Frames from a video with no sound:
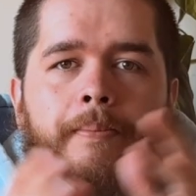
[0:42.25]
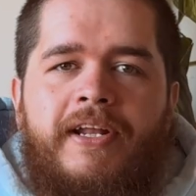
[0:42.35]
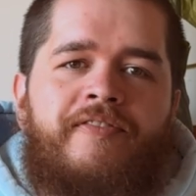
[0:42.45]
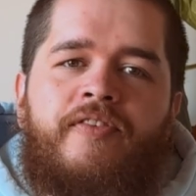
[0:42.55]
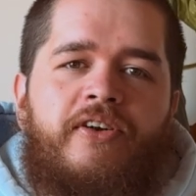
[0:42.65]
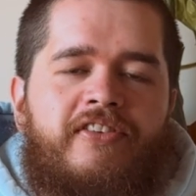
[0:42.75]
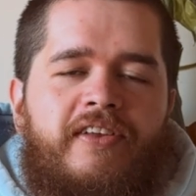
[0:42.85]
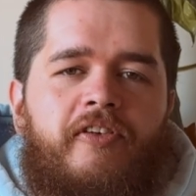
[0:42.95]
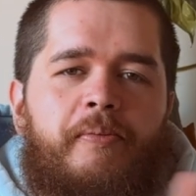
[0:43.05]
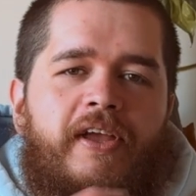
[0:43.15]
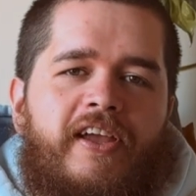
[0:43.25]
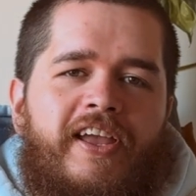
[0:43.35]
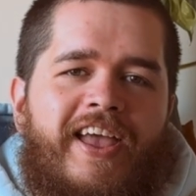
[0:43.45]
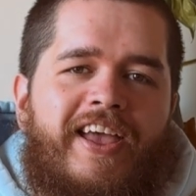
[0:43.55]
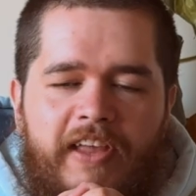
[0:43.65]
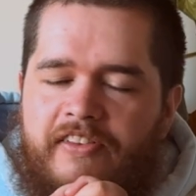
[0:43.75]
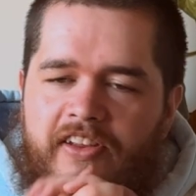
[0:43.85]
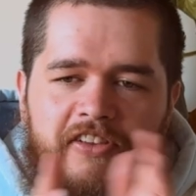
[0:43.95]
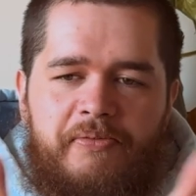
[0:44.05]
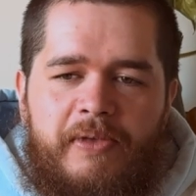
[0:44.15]
But unfortunately for me, as I
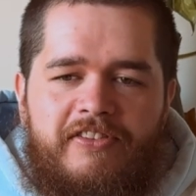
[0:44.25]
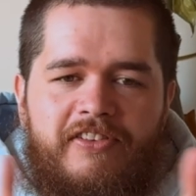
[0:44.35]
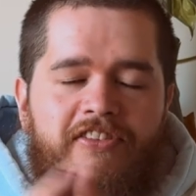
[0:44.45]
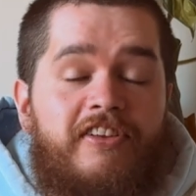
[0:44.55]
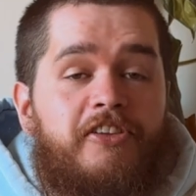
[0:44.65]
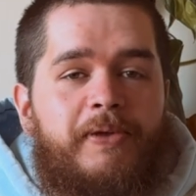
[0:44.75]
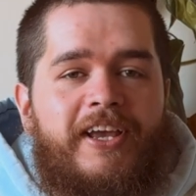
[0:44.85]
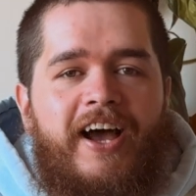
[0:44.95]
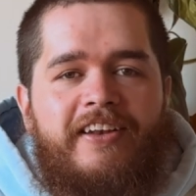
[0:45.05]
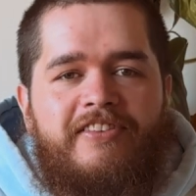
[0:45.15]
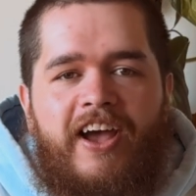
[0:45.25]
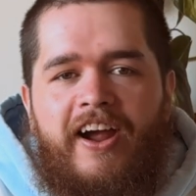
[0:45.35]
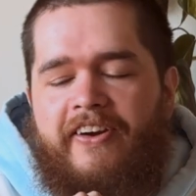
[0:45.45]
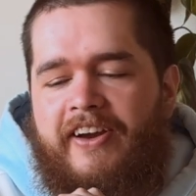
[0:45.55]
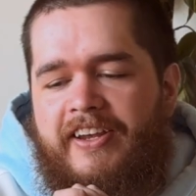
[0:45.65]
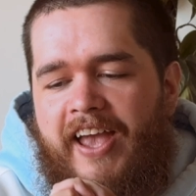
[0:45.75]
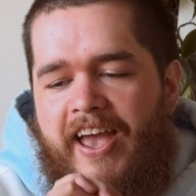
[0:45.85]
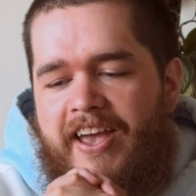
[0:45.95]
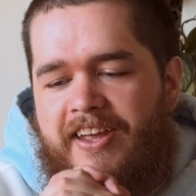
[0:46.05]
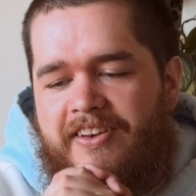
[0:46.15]
just mentioned, this year's been kind of tiring,
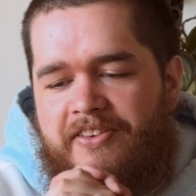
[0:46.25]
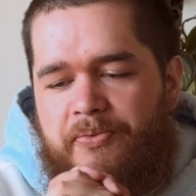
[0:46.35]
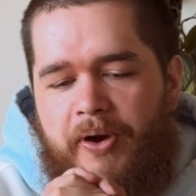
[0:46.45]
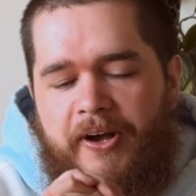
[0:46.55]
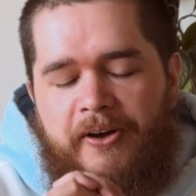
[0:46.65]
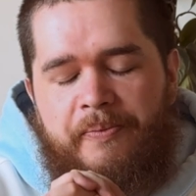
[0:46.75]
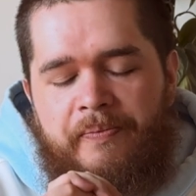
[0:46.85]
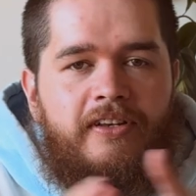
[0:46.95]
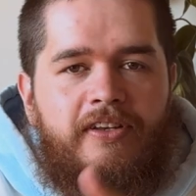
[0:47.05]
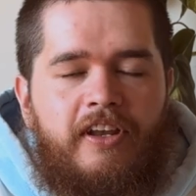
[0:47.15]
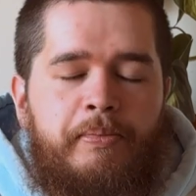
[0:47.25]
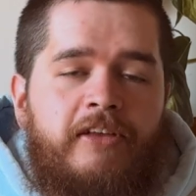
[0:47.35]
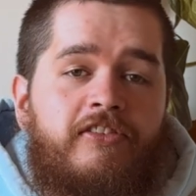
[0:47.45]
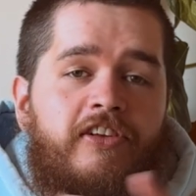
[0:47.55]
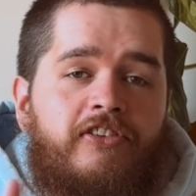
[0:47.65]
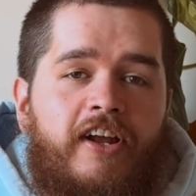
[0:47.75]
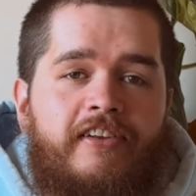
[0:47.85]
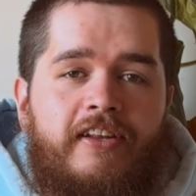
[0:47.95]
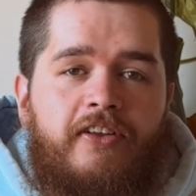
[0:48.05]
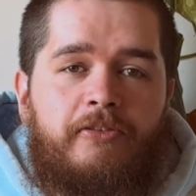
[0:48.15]
and well, as much as I tried to
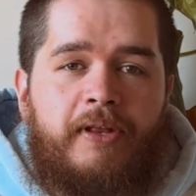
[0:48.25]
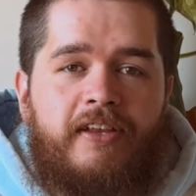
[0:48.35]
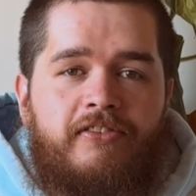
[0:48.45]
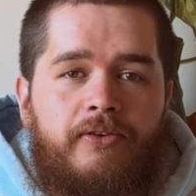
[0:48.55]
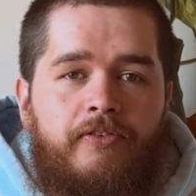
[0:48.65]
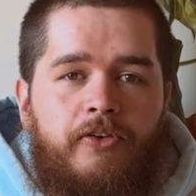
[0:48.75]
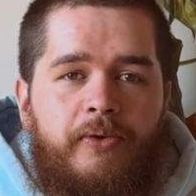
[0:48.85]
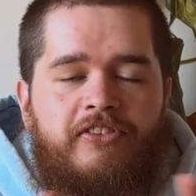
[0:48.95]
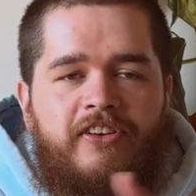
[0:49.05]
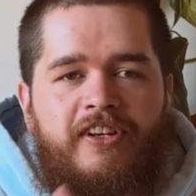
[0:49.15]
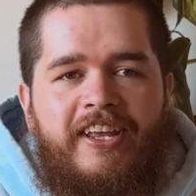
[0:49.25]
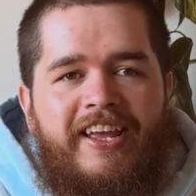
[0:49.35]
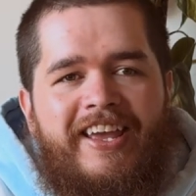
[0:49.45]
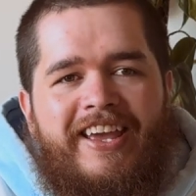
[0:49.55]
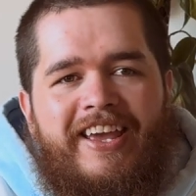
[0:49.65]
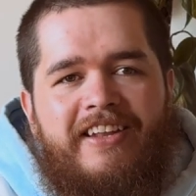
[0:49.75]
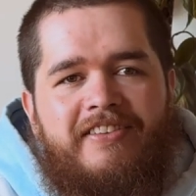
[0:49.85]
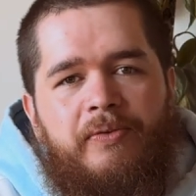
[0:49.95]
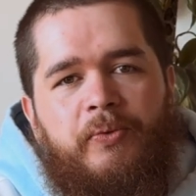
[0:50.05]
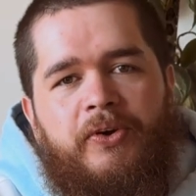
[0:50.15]
get those plans to fruition, it
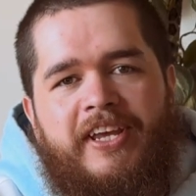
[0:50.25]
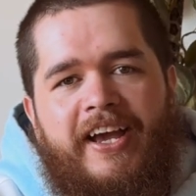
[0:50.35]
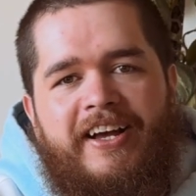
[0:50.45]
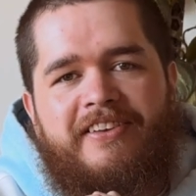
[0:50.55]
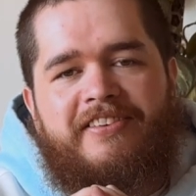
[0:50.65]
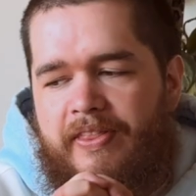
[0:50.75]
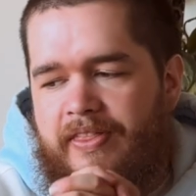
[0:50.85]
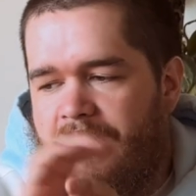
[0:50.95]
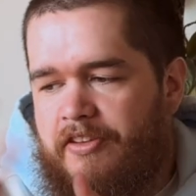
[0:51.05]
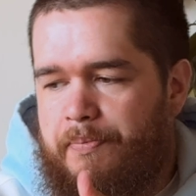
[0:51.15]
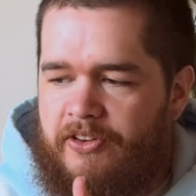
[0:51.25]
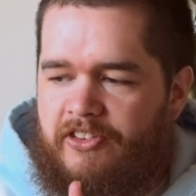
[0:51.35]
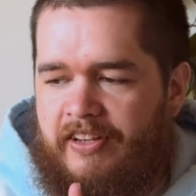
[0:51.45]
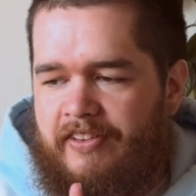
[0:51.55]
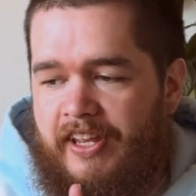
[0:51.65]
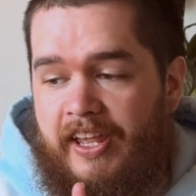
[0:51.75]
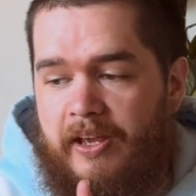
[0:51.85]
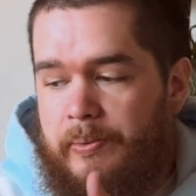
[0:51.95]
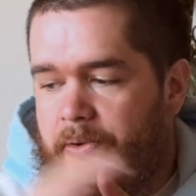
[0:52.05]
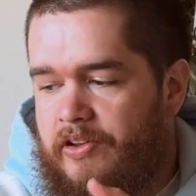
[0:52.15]
didn't work out. This projector
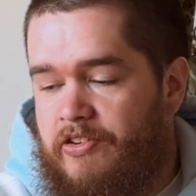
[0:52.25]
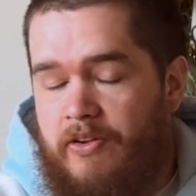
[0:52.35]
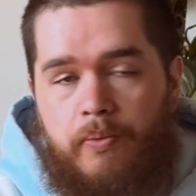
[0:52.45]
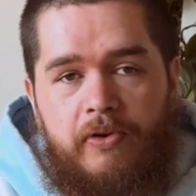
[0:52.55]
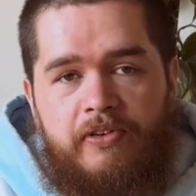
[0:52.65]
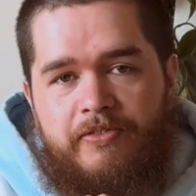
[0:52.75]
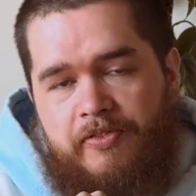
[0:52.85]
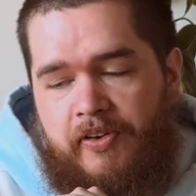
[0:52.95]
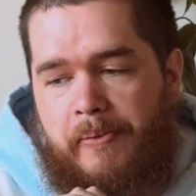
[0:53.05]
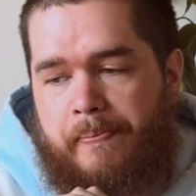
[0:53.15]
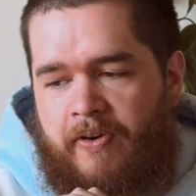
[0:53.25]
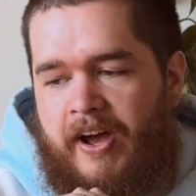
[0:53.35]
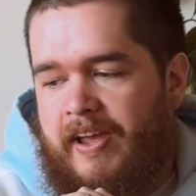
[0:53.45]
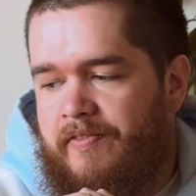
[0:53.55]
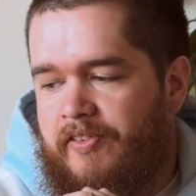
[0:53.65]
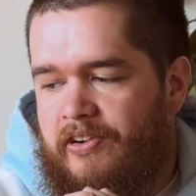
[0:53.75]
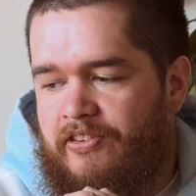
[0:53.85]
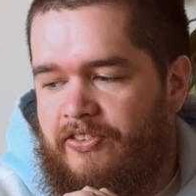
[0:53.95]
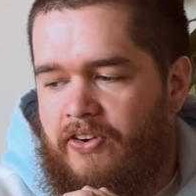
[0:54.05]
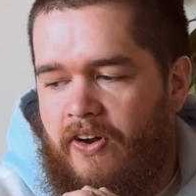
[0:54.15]
here, which was very bright and very
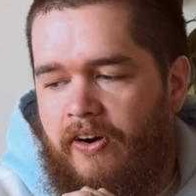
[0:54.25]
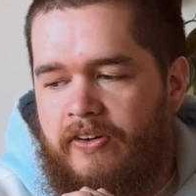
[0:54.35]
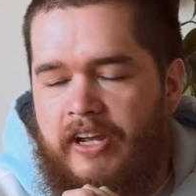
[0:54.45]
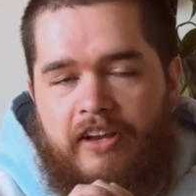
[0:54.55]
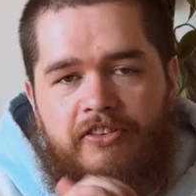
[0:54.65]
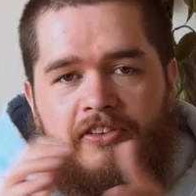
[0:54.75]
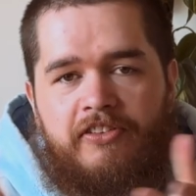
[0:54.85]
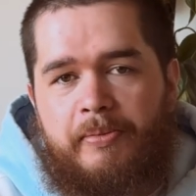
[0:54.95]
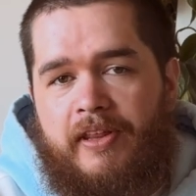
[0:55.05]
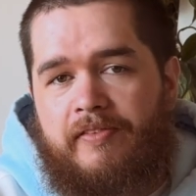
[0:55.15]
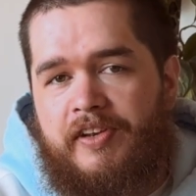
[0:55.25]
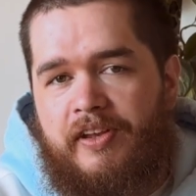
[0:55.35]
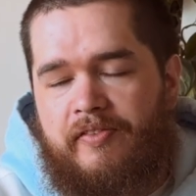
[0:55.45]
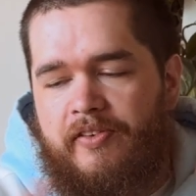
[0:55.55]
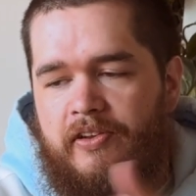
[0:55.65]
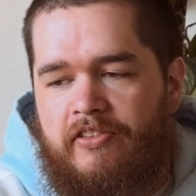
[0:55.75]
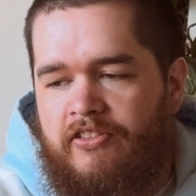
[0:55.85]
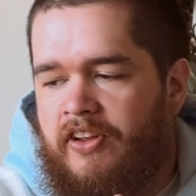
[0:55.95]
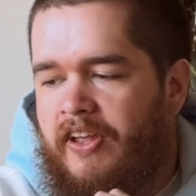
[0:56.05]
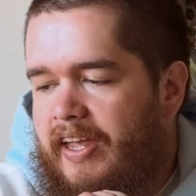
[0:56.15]
strong, as you can see by the video
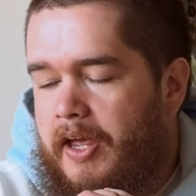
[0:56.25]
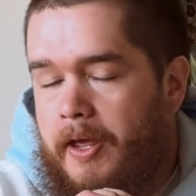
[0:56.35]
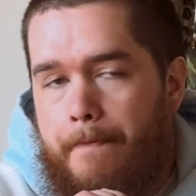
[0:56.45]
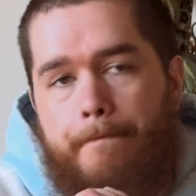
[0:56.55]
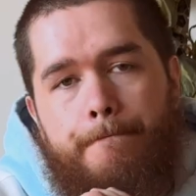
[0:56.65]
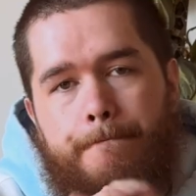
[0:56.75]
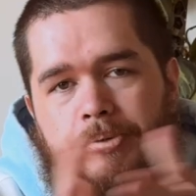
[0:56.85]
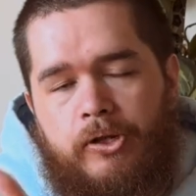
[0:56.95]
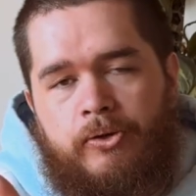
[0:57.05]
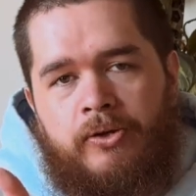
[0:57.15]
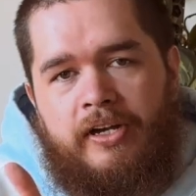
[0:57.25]
footage, it blew.